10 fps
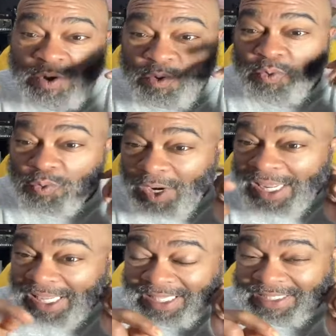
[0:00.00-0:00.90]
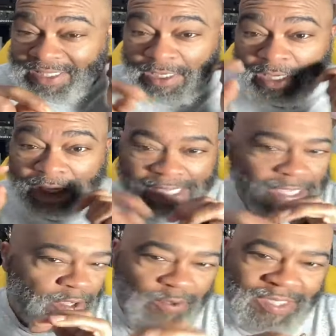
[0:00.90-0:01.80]
who reigns, he
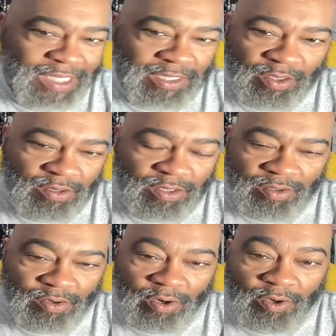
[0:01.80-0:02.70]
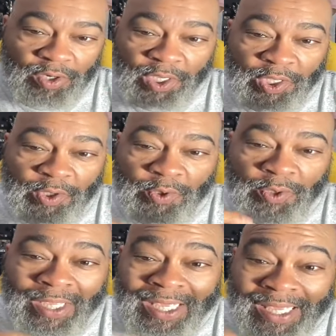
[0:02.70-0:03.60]
who sits on the throne, he,
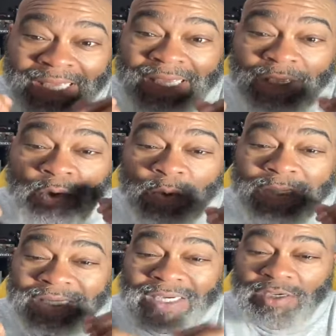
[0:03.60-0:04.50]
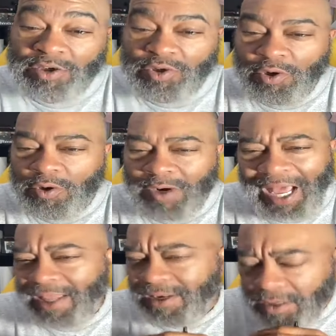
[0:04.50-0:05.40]
he who is in control. I
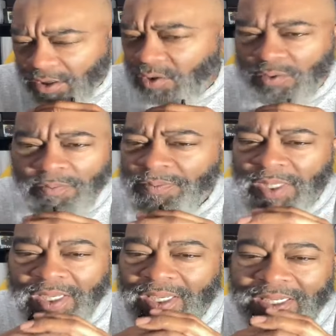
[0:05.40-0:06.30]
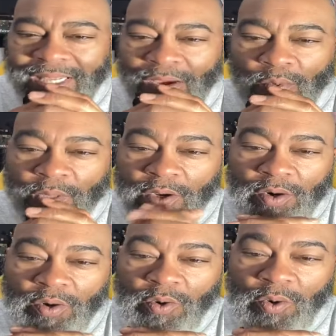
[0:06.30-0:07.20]
know that we are
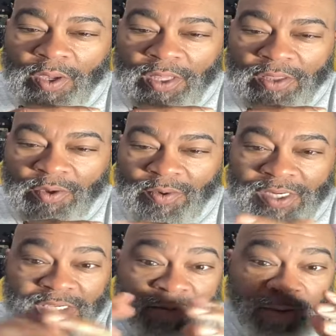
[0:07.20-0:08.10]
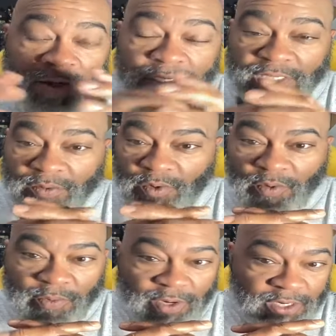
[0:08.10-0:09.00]
going through and experiencing what
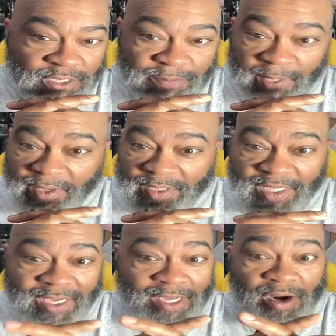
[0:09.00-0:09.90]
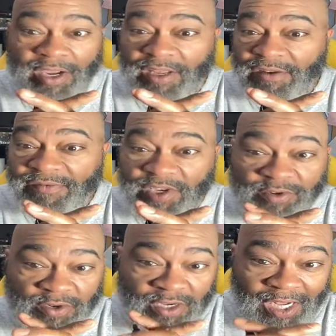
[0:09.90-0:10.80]
we're experiencing in our
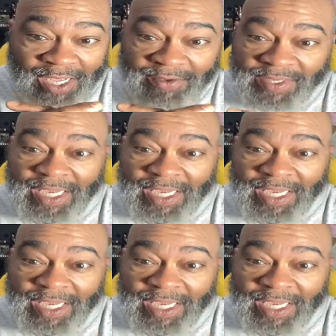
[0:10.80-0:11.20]
individual lives,